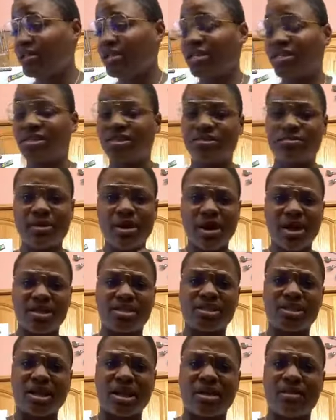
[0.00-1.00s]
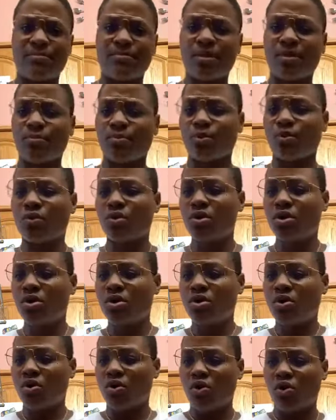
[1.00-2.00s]
literally is just about educating people
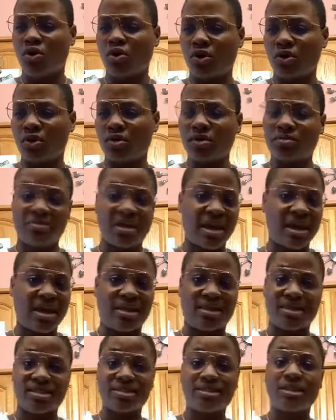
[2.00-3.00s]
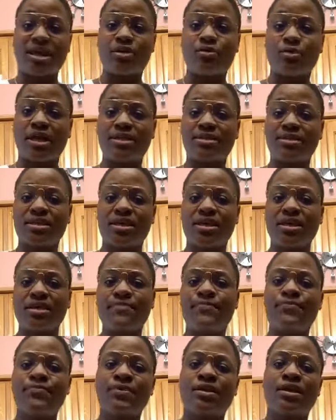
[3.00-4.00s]
on, hey, this is how you like to
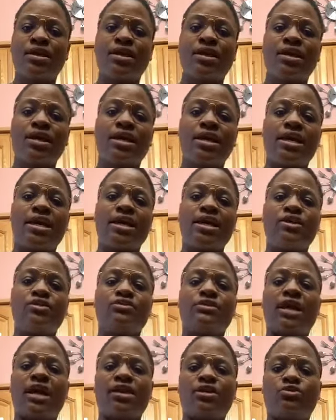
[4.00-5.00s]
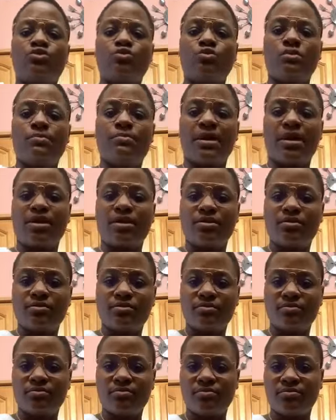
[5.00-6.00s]
eat. Here's how to do it better.
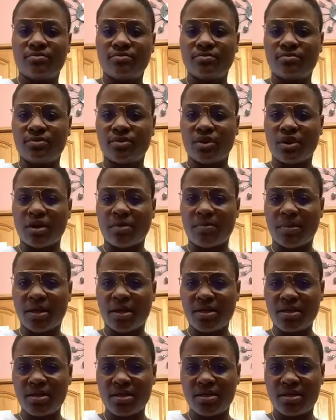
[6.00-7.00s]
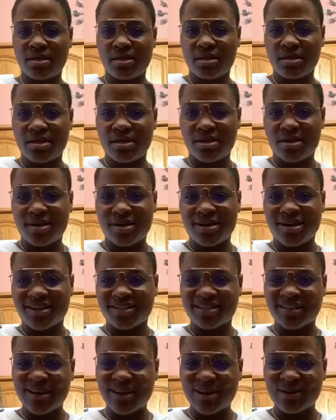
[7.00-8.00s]
You know what I mean?
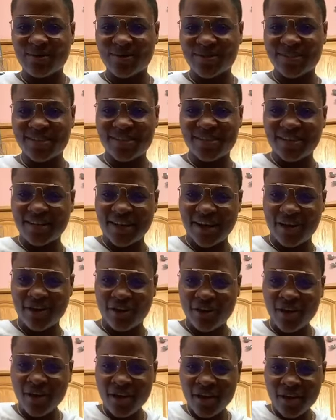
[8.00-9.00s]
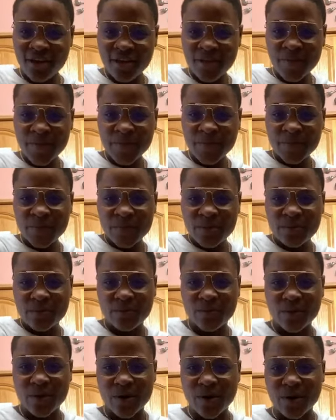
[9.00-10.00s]
Cuzzo, what's good, Kara?
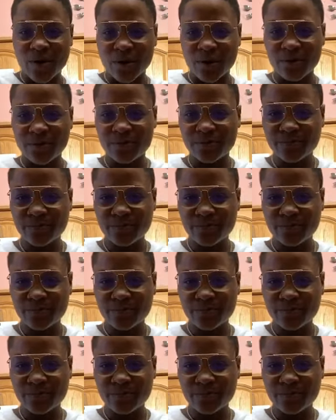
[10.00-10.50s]
Word.